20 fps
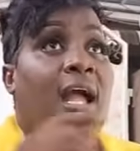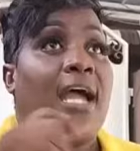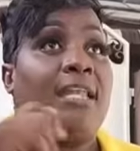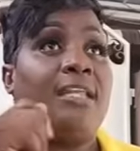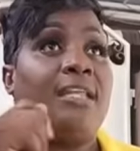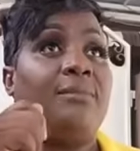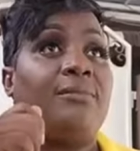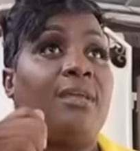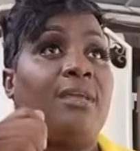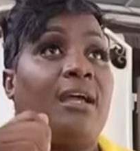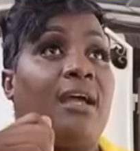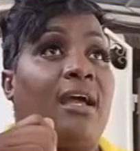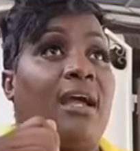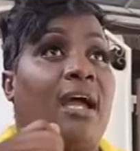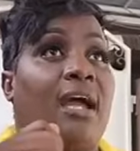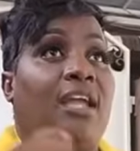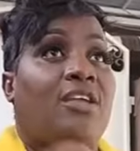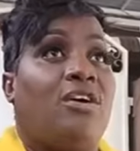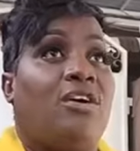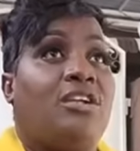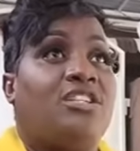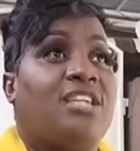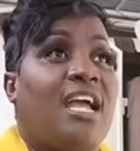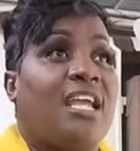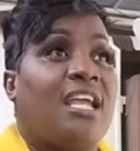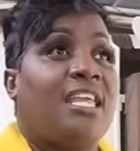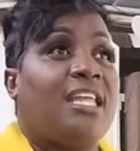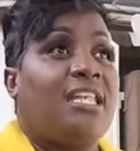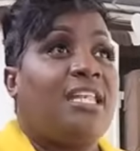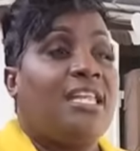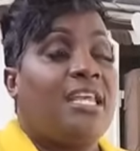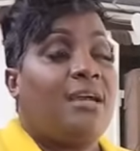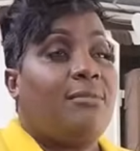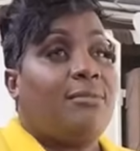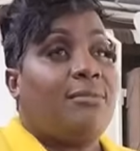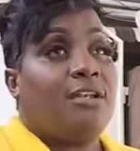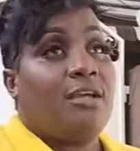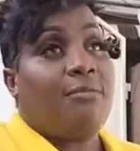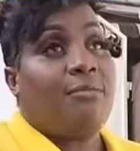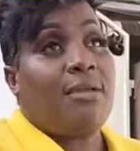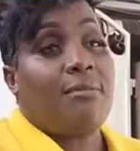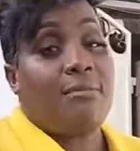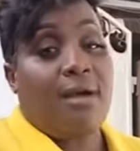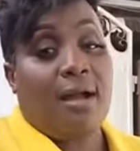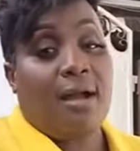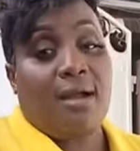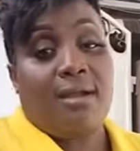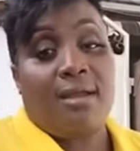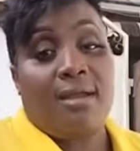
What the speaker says: And him, a young Jack in here, I remember.